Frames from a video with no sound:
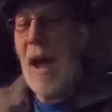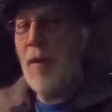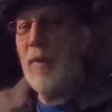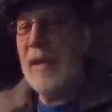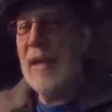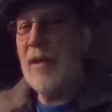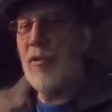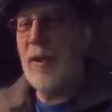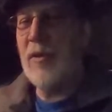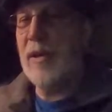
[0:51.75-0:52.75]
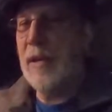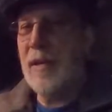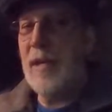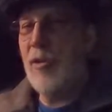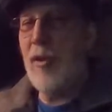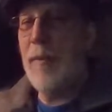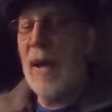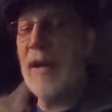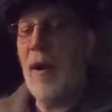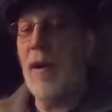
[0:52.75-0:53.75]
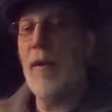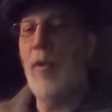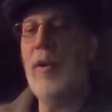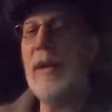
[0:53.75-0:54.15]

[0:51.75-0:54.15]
not really interested in teaching my car who